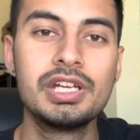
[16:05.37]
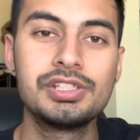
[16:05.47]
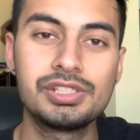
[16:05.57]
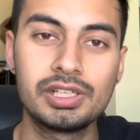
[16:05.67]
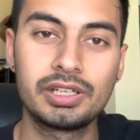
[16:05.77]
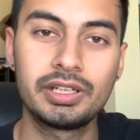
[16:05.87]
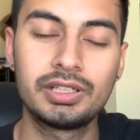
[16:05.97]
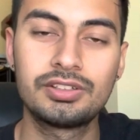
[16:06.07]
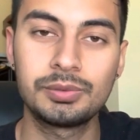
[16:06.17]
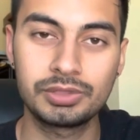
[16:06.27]
Share it,
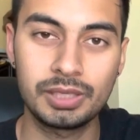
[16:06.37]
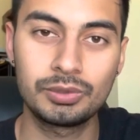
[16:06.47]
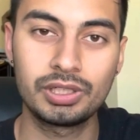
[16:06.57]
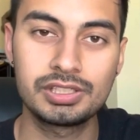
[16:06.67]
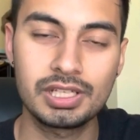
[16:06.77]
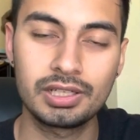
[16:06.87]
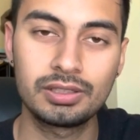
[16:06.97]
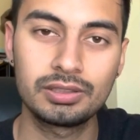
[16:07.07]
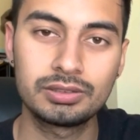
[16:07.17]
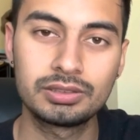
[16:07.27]
subscribe to the
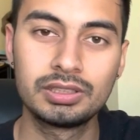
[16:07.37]
channel.